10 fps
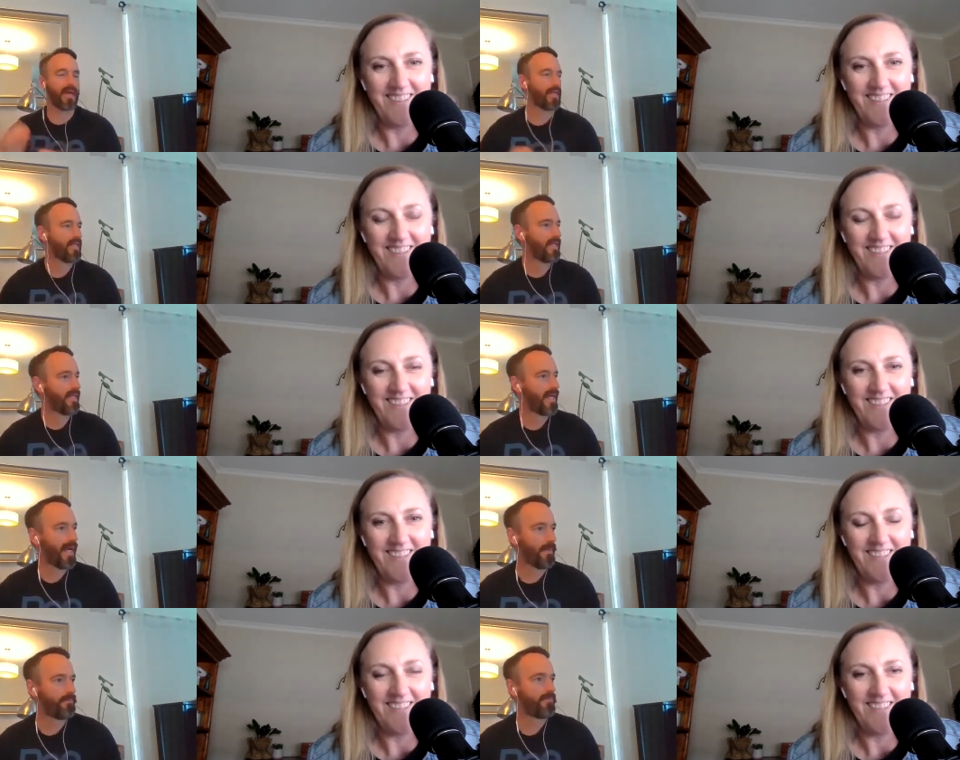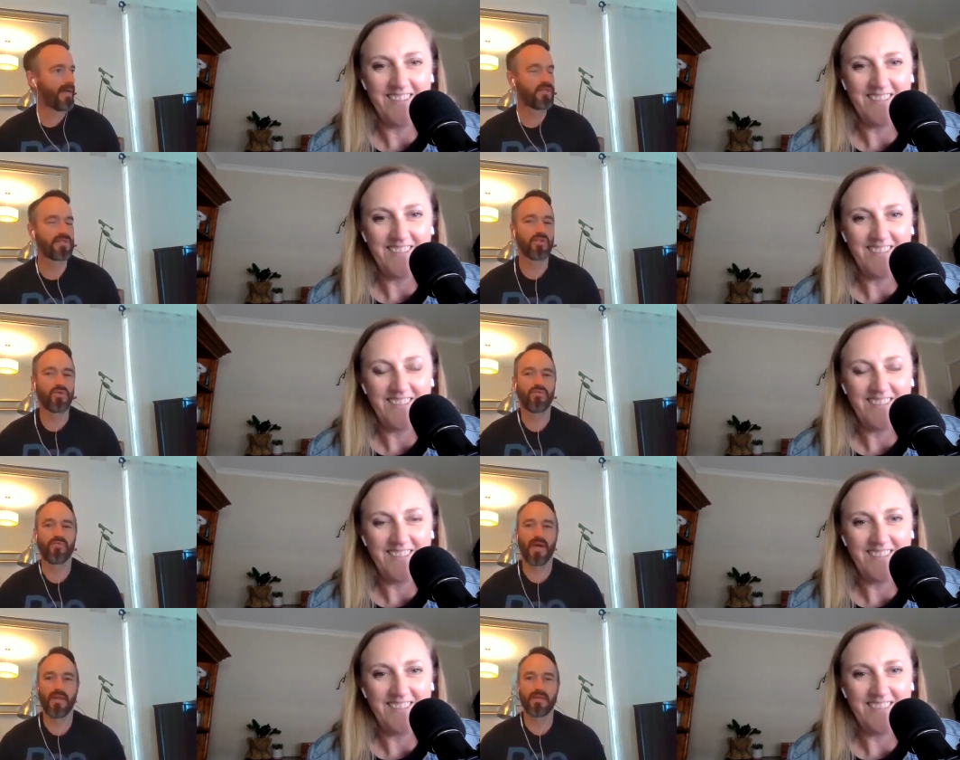Speaker 1: for that. Uh, but just a good
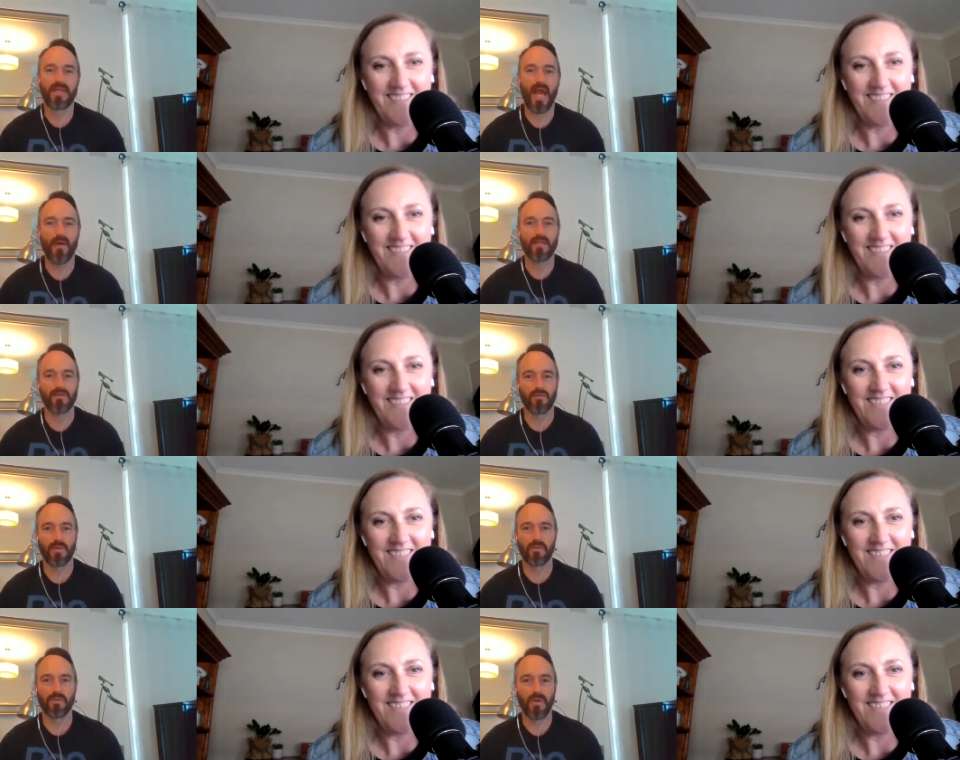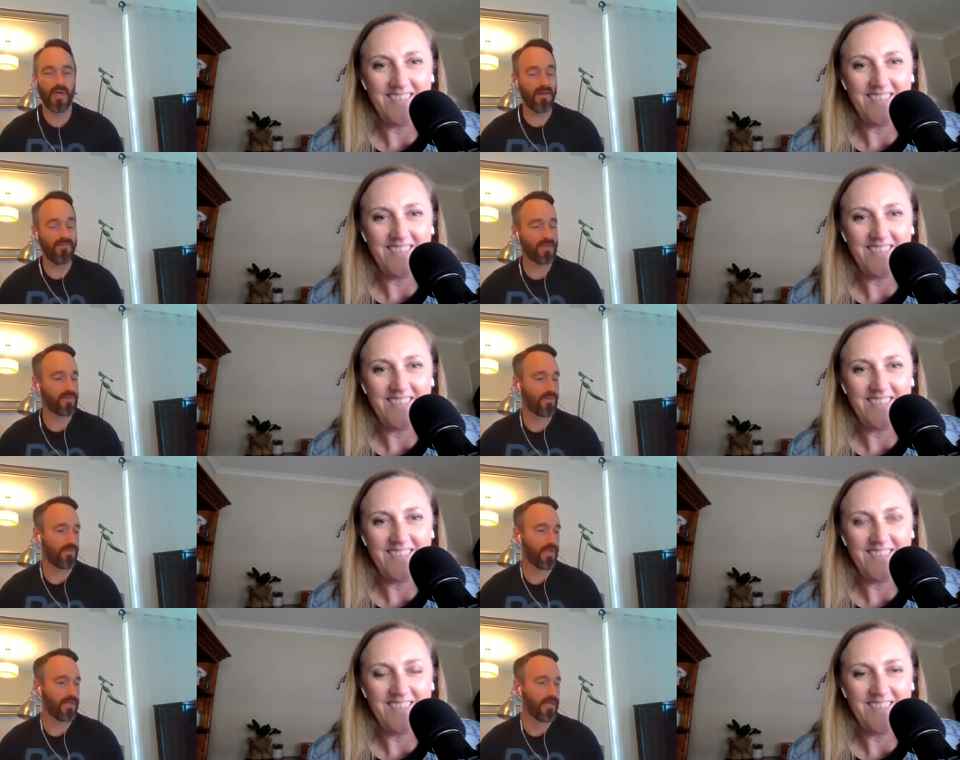fun character role. So I love that sort of
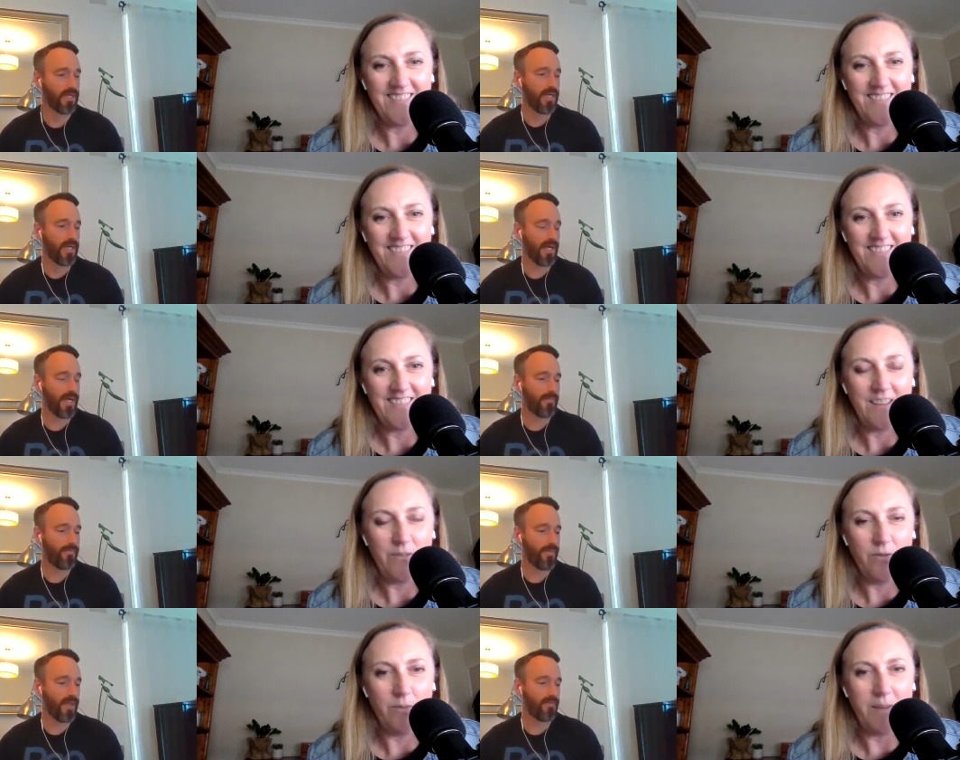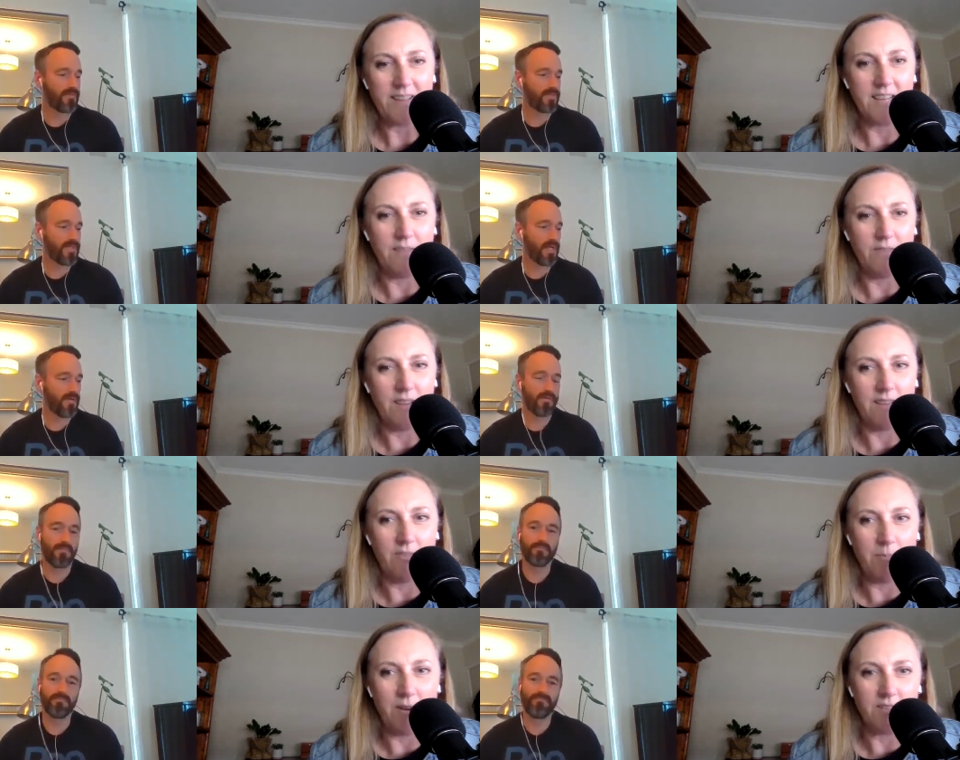thing. Um, what about TV? Have you
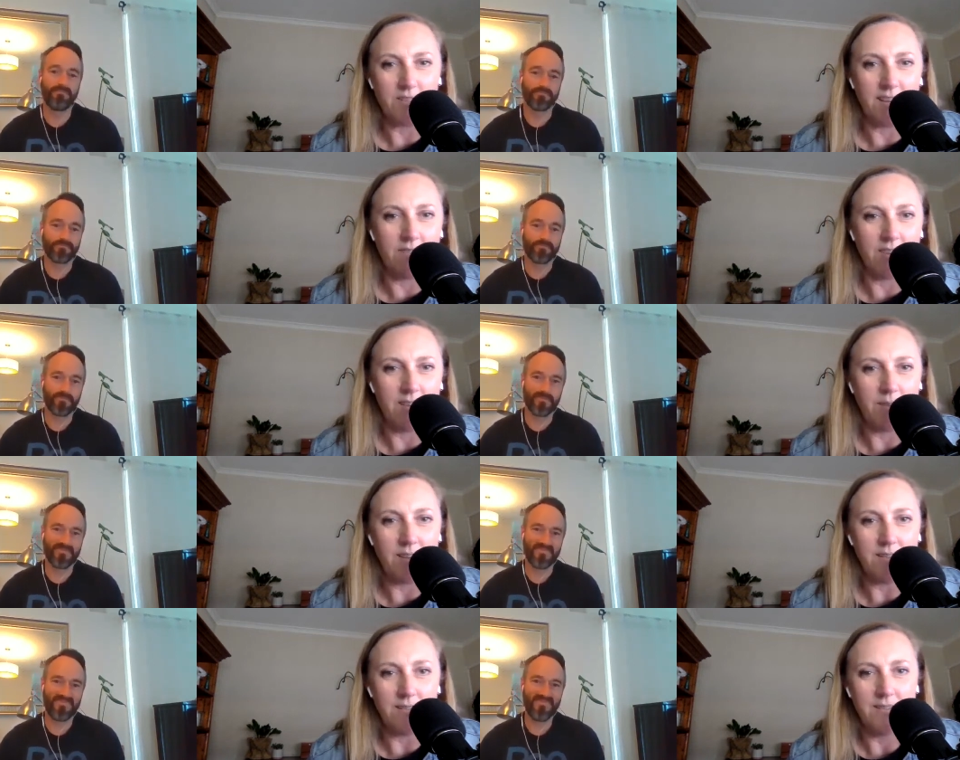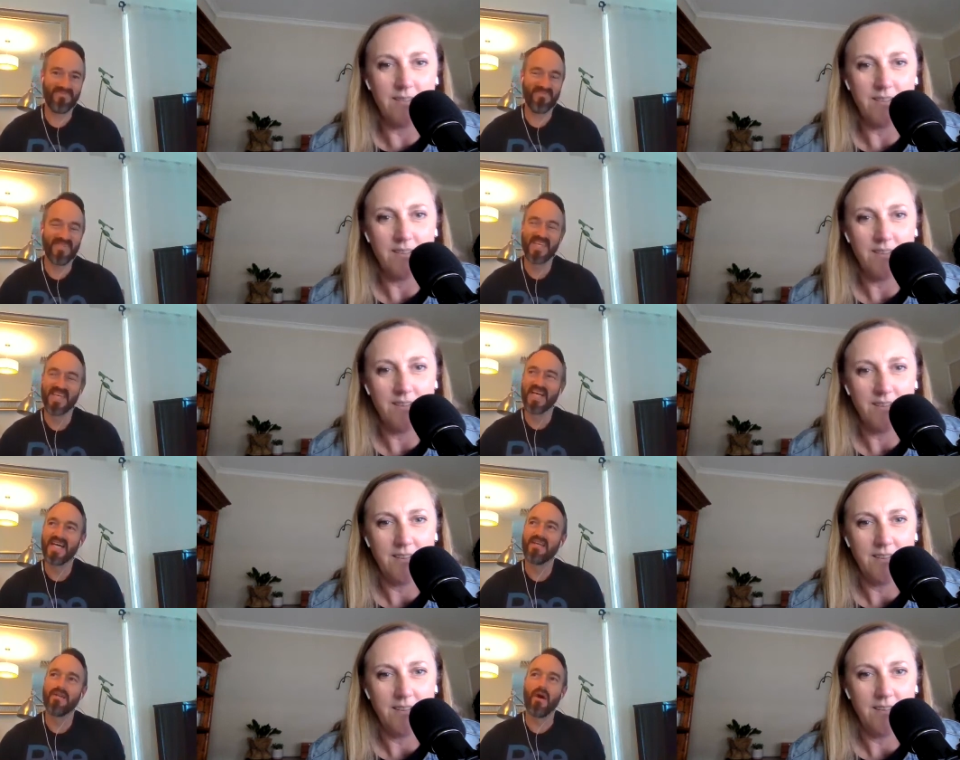
Speaker 2: been on TV, Ben?
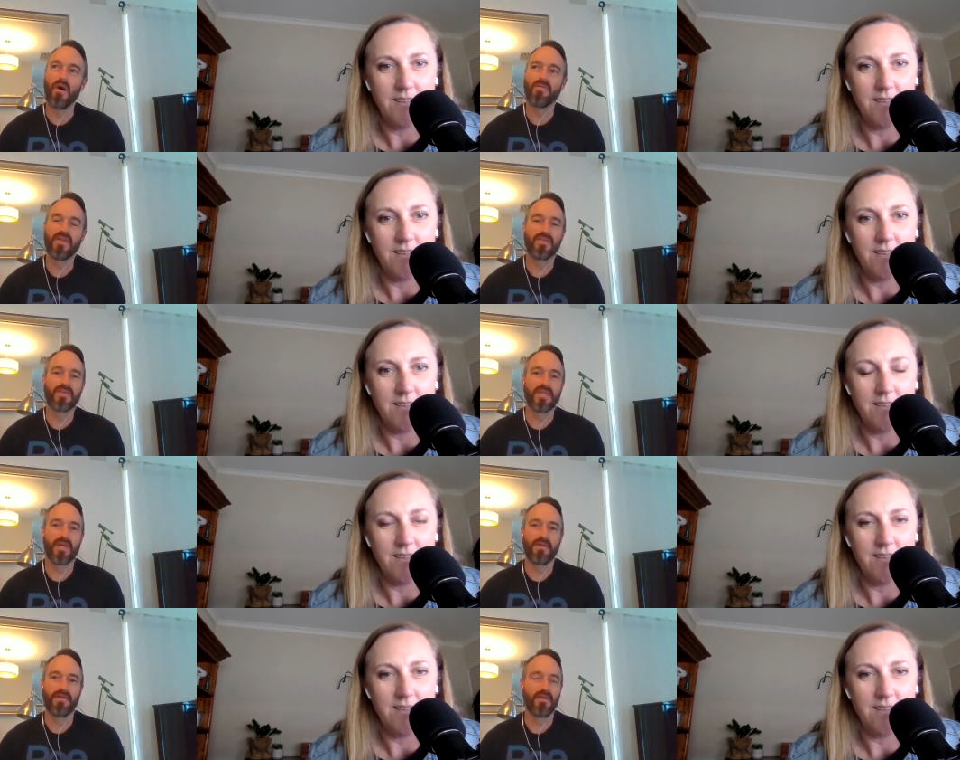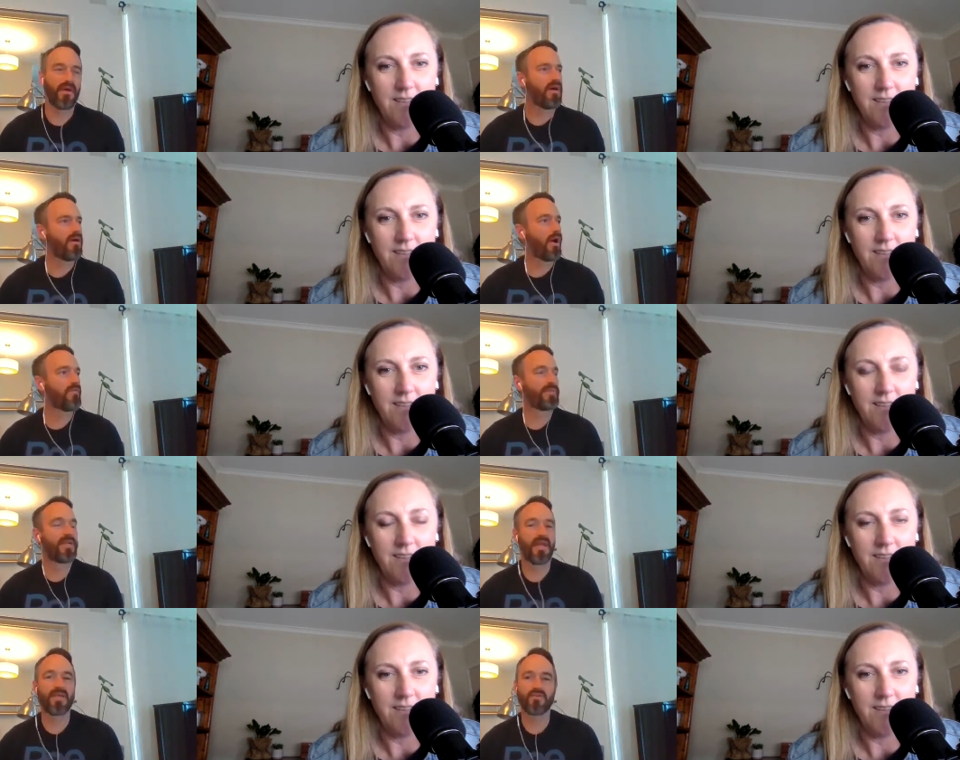
Speaker 1: No, I've never done. Oh, I've
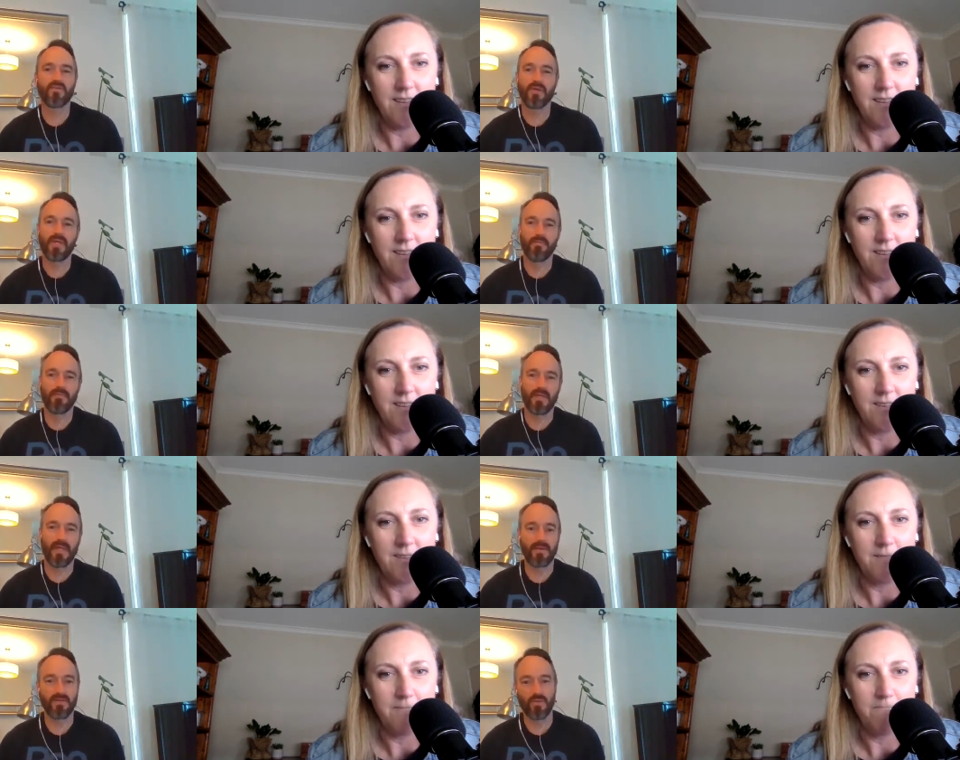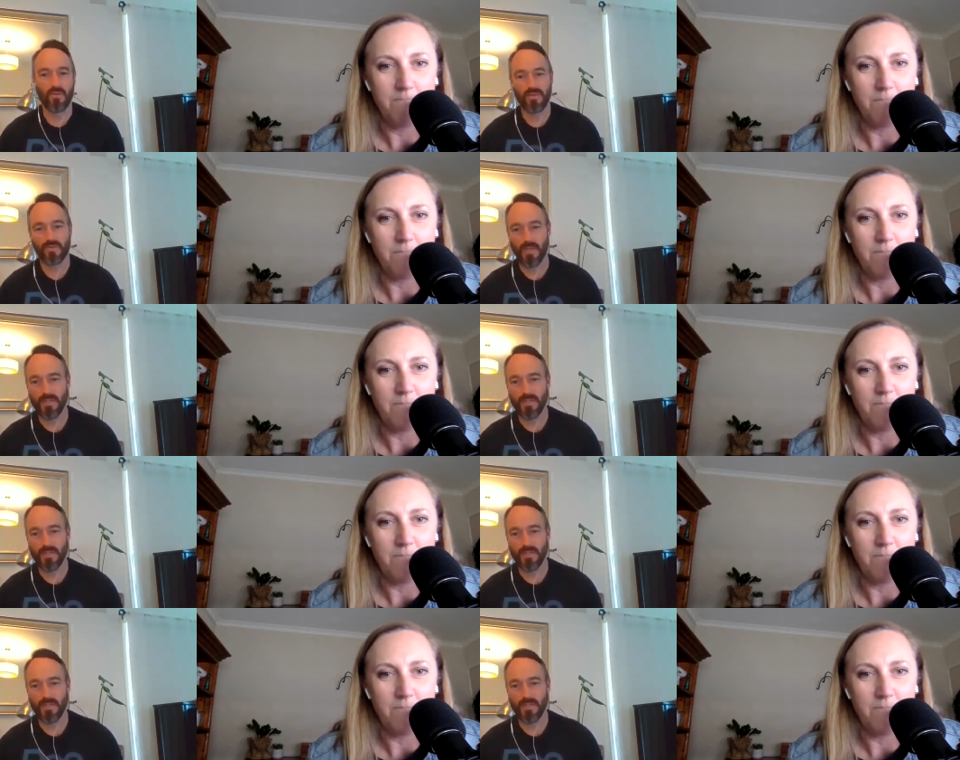been an extra in McLeod's Daughters